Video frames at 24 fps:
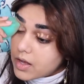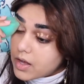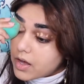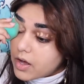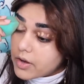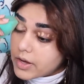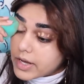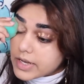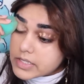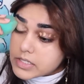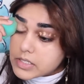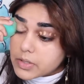
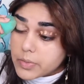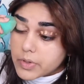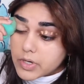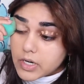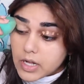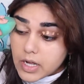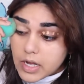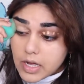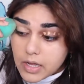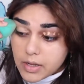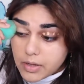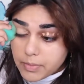Okay, so we're
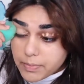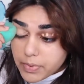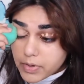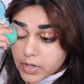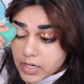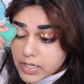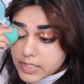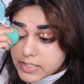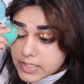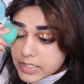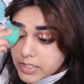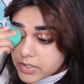gonna put
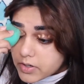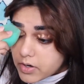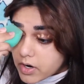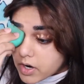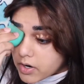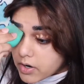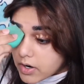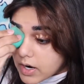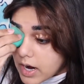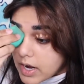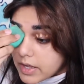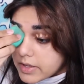concealer on
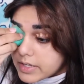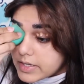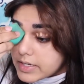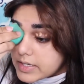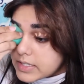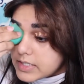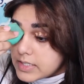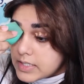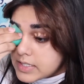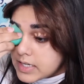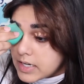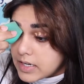our
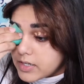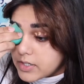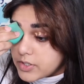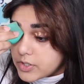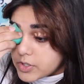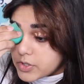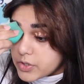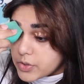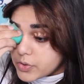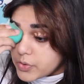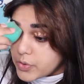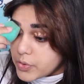eyelids
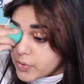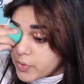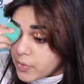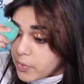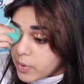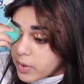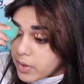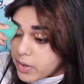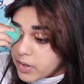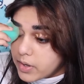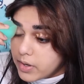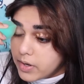
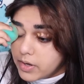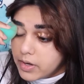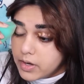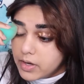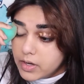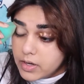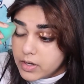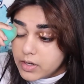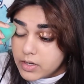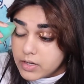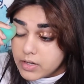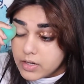to
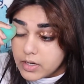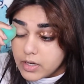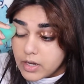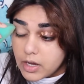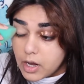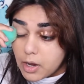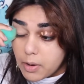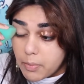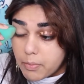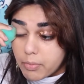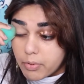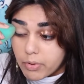
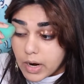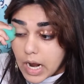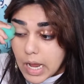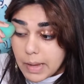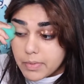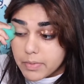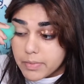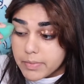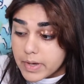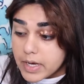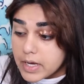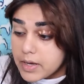
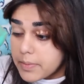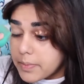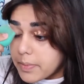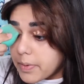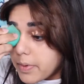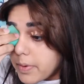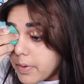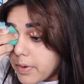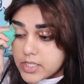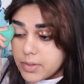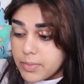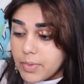prime them
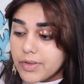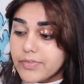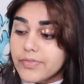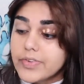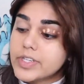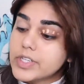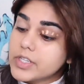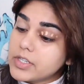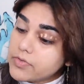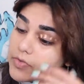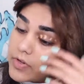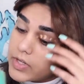up. So my
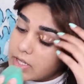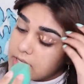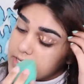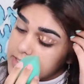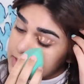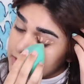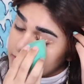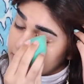vision for this